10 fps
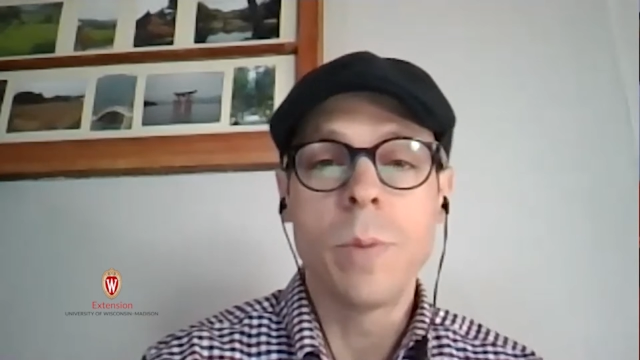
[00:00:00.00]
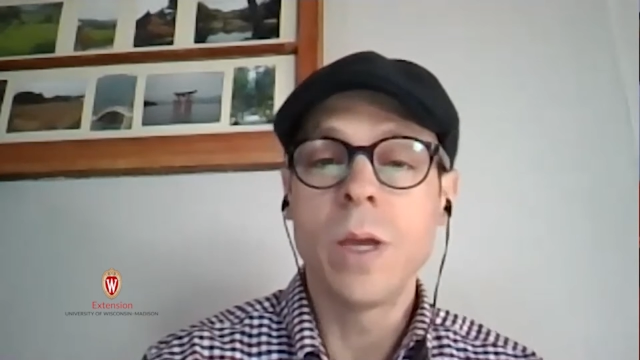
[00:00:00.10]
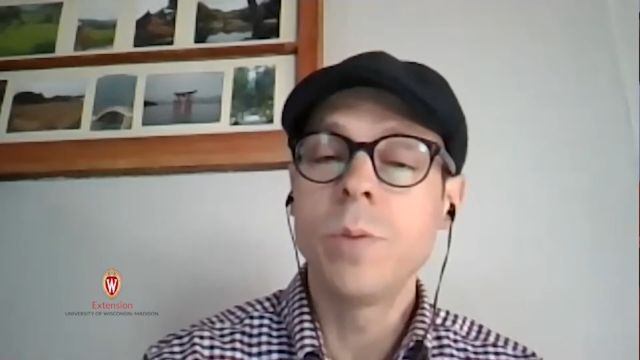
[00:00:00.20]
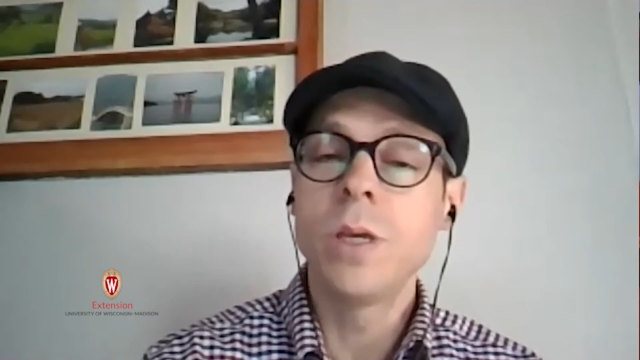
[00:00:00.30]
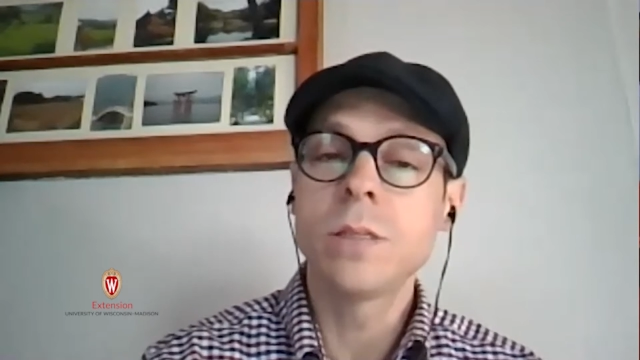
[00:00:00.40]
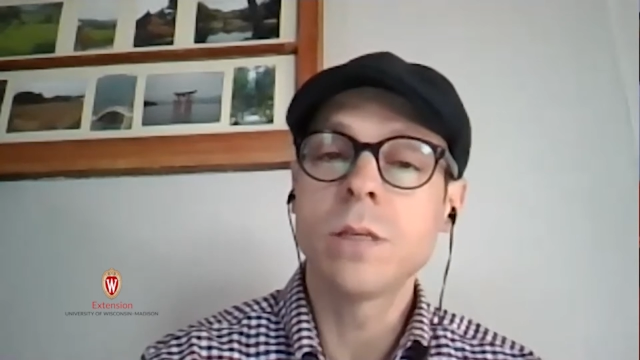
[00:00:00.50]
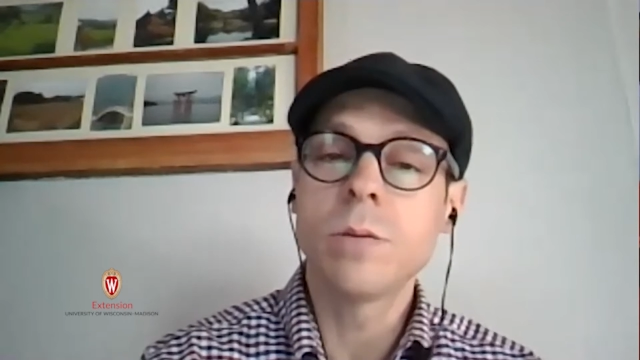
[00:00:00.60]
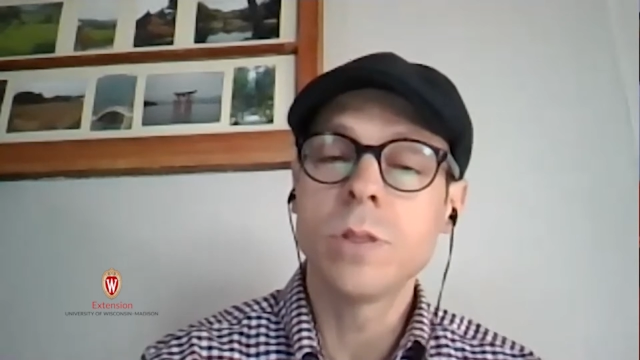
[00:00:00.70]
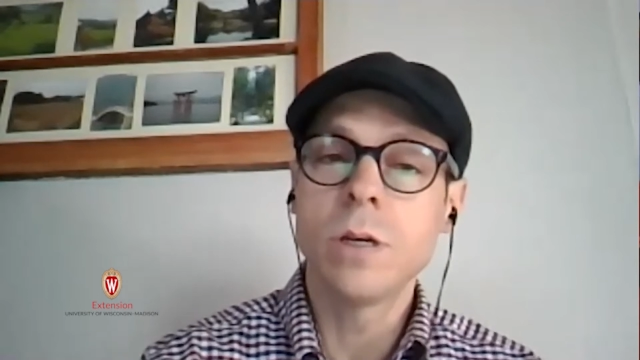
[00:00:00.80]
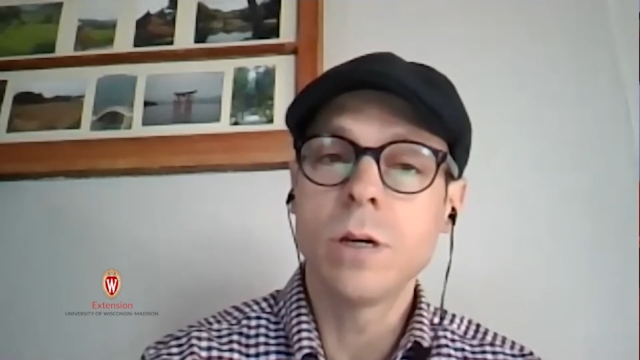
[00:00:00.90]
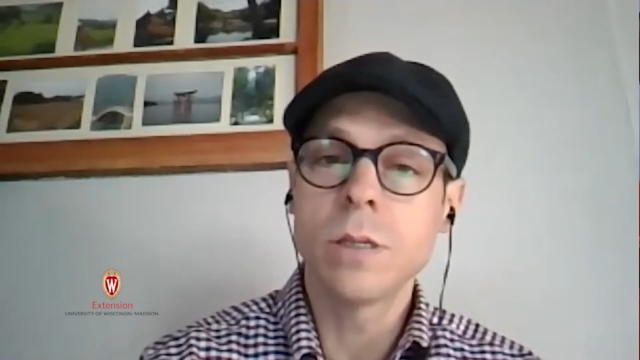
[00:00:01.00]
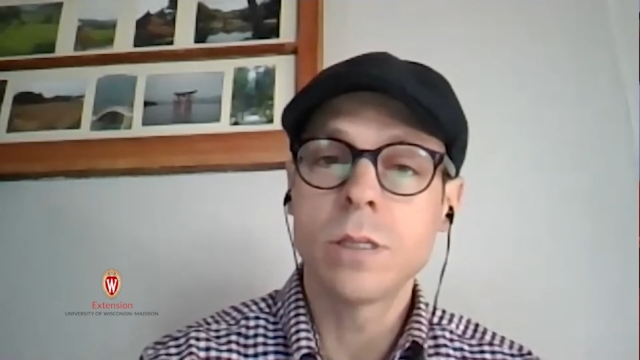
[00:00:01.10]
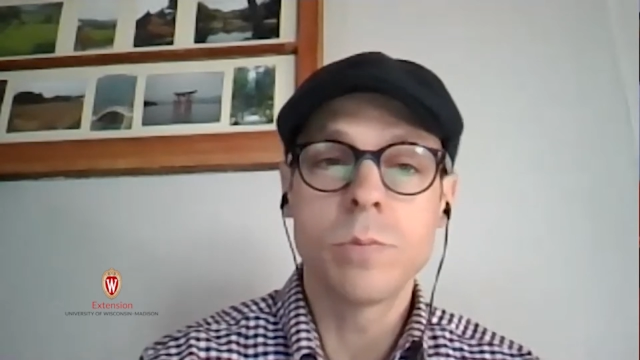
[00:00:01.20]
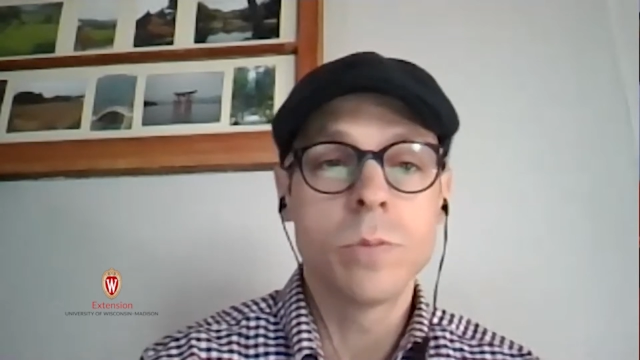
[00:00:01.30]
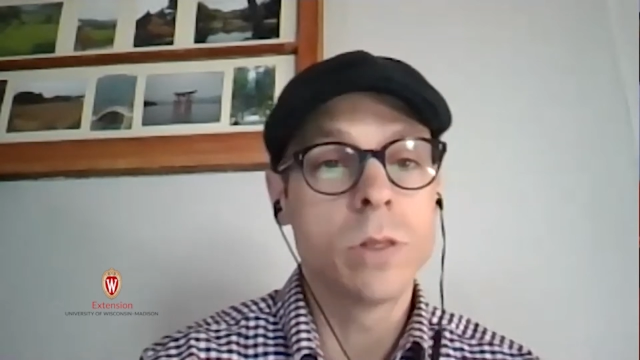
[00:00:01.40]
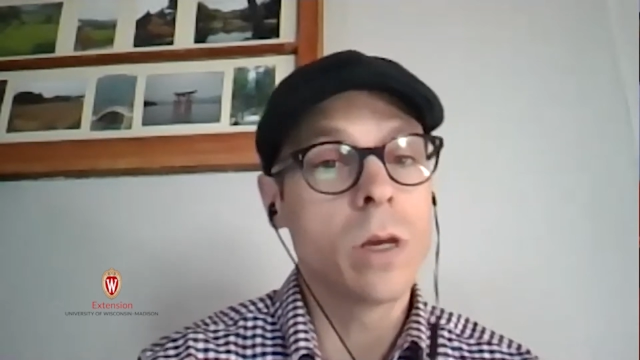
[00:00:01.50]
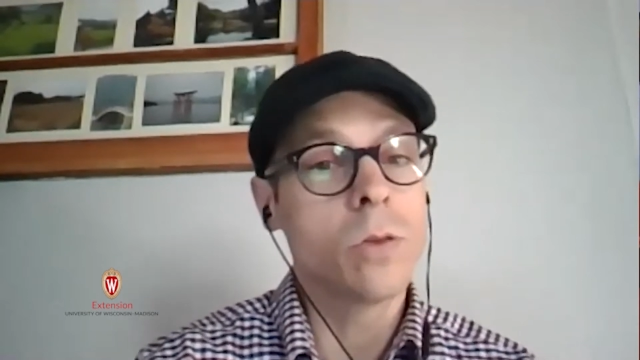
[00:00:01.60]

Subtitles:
maybe some of the